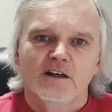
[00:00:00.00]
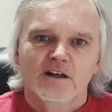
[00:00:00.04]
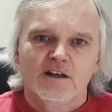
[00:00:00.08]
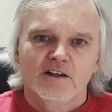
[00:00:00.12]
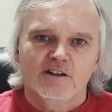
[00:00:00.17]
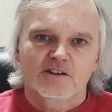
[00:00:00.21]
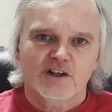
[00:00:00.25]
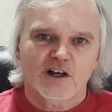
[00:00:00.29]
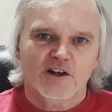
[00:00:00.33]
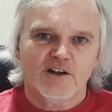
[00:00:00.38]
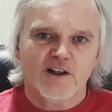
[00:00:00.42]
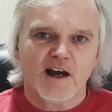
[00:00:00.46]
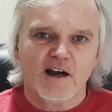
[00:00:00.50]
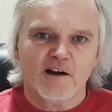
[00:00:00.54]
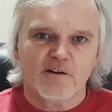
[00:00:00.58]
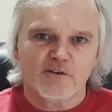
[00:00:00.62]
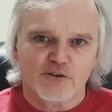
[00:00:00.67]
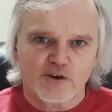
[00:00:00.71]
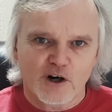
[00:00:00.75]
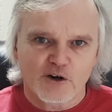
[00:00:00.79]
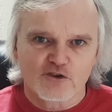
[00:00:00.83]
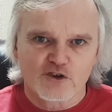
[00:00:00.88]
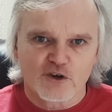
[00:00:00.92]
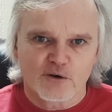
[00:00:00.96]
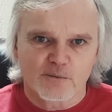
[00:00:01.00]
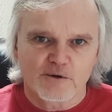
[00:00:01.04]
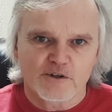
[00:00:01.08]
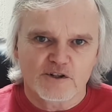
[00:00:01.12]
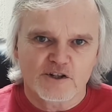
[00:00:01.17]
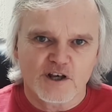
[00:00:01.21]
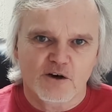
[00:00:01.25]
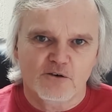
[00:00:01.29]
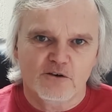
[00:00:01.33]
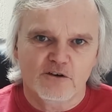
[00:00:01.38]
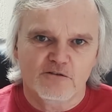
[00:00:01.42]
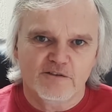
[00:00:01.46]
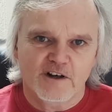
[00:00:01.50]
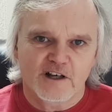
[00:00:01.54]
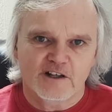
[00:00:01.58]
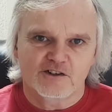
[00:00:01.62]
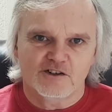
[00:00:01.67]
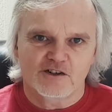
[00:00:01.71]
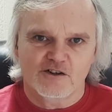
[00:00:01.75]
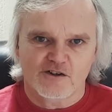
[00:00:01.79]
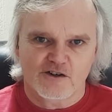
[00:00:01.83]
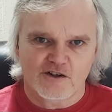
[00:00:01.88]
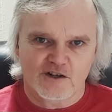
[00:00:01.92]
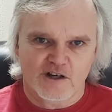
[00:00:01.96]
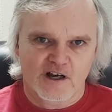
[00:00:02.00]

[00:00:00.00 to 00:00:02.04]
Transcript: So that throws up its own adventures,